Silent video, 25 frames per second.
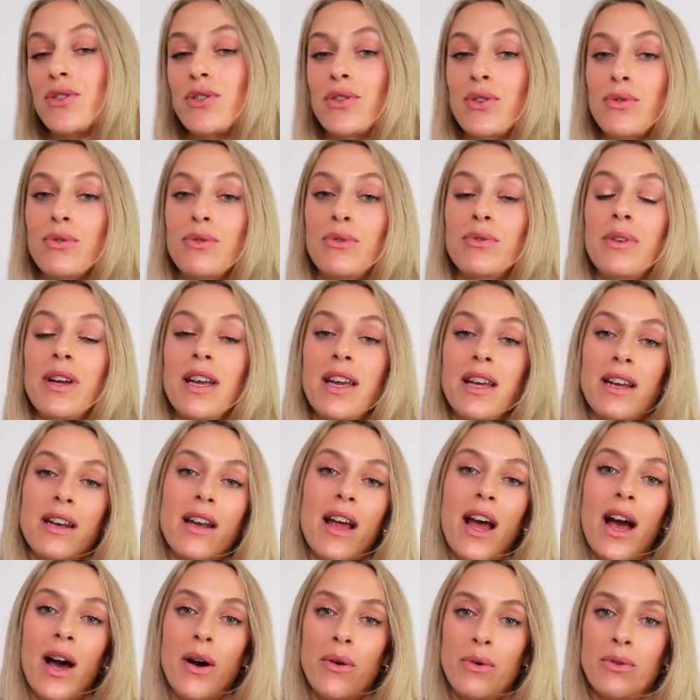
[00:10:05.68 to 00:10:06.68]
to
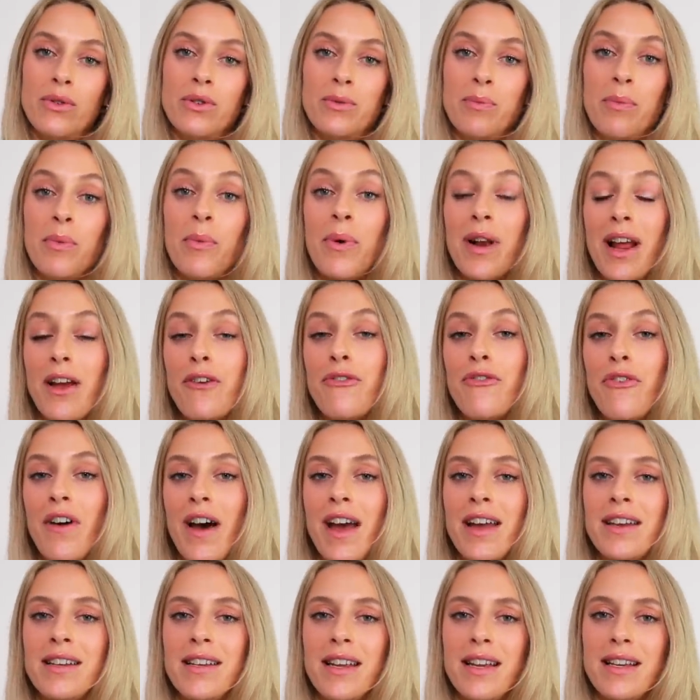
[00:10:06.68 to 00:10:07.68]
in Oud. But what I
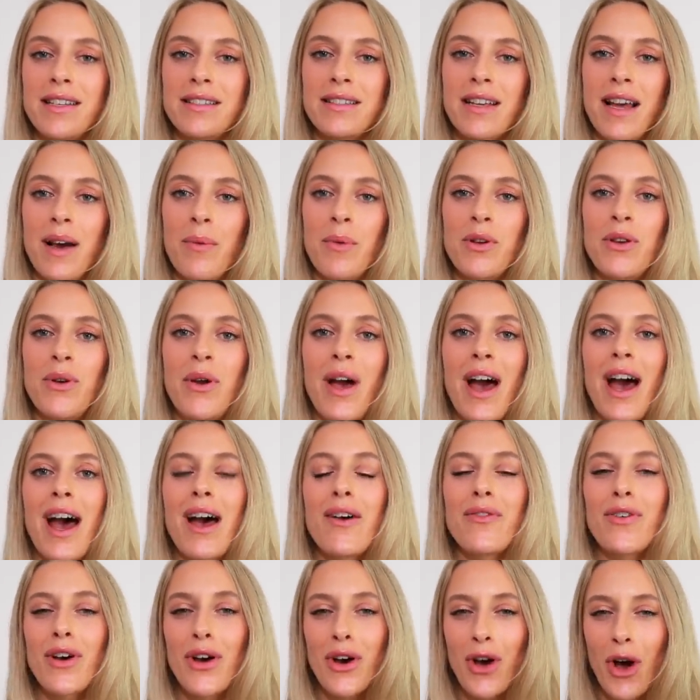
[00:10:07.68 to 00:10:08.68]
find is that when you
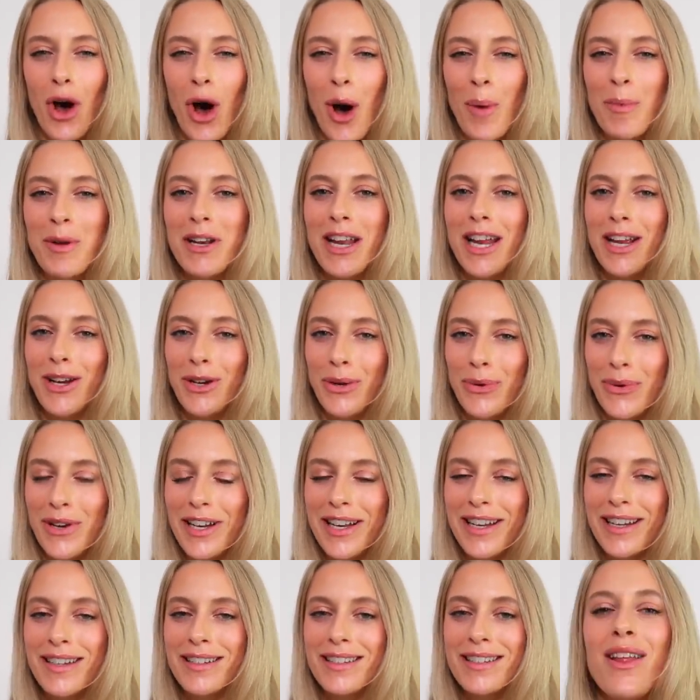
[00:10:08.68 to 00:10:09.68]
have a common
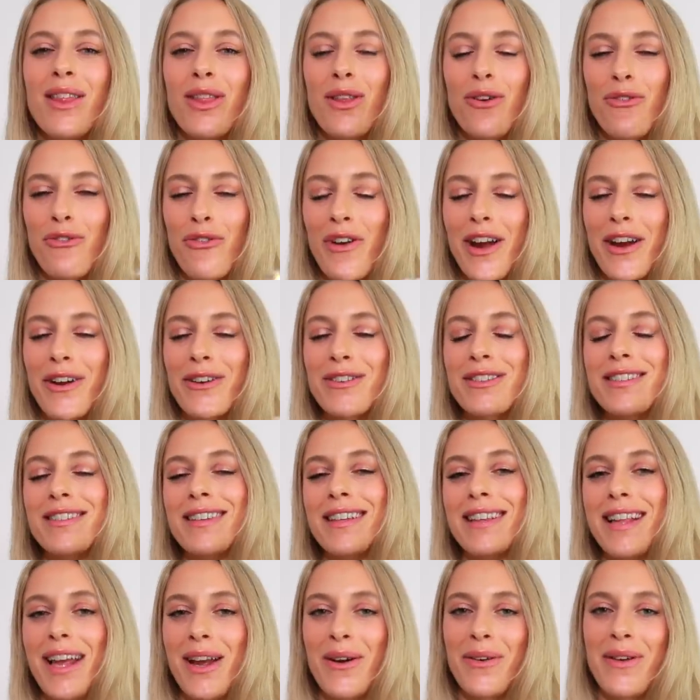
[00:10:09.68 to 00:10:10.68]
ingredient, the fragrance
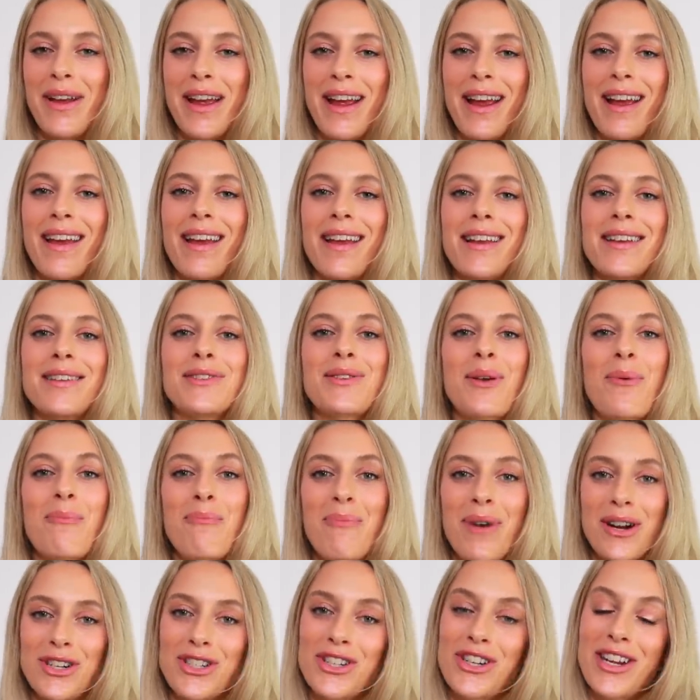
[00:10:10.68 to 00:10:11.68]
layering is
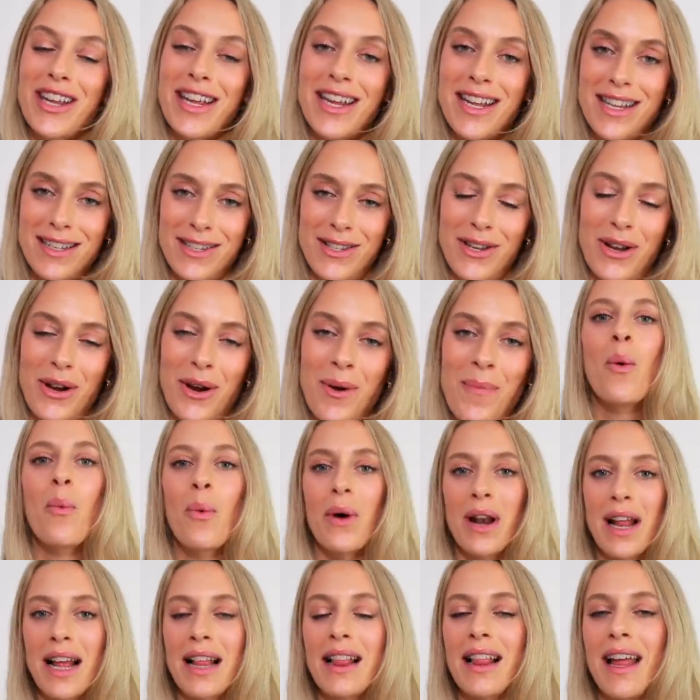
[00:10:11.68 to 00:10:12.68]
much easier.
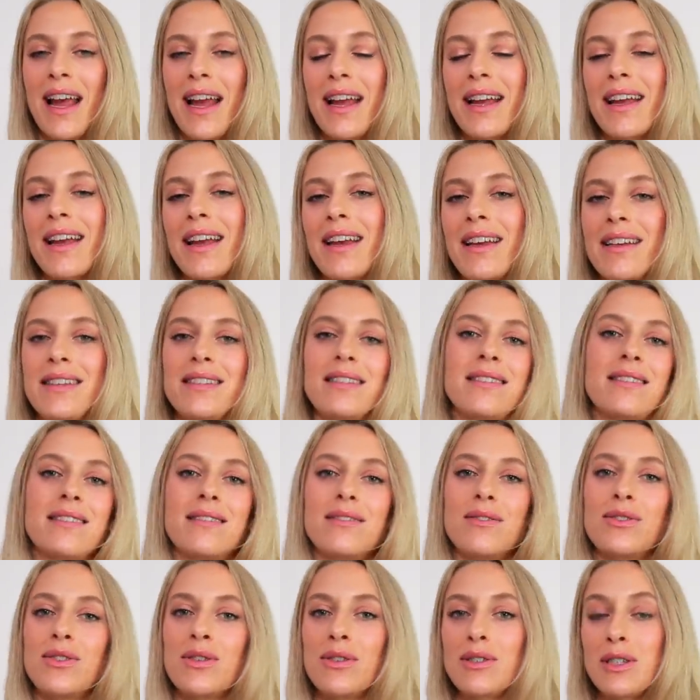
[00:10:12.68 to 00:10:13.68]
What I like is
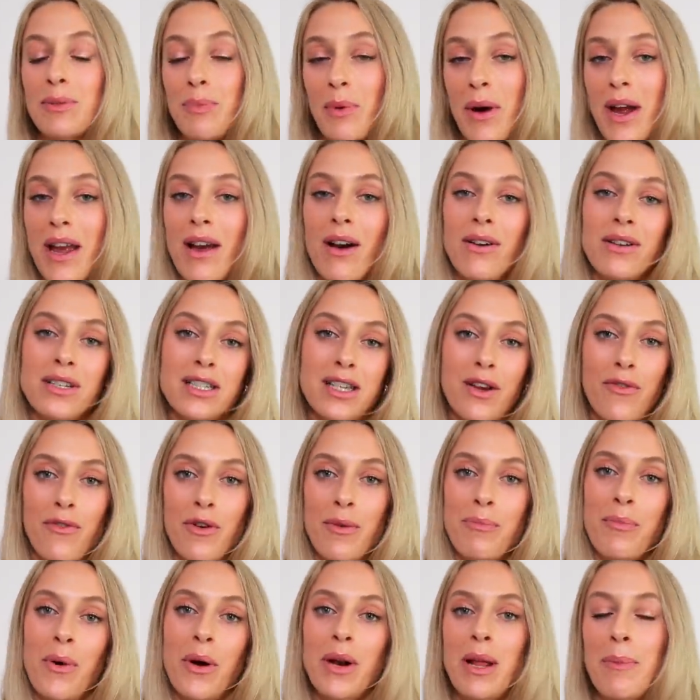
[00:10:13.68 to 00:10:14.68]
to spray on
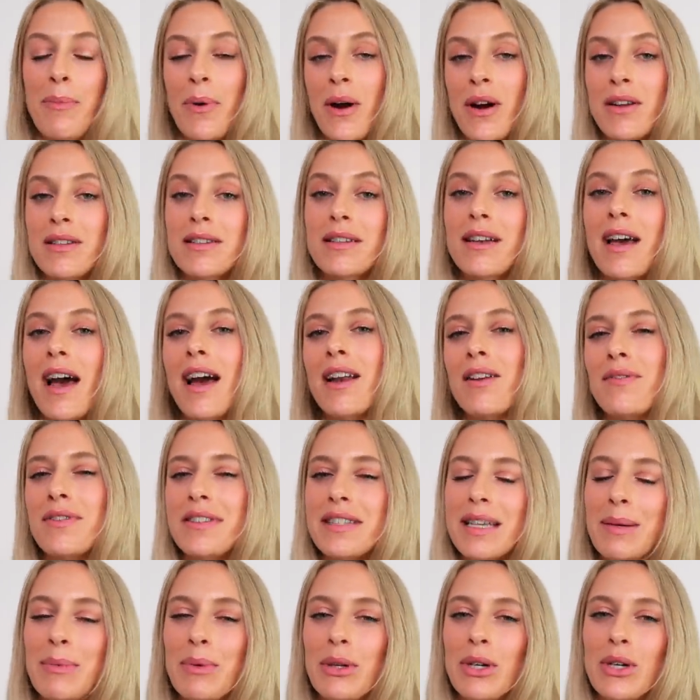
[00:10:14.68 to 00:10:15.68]
different body parts, kind of
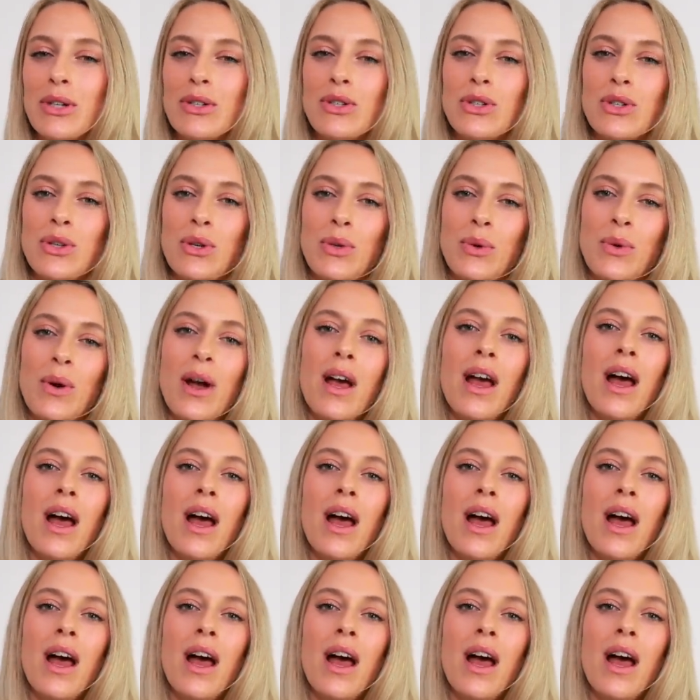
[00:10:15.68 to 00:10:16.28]
similar to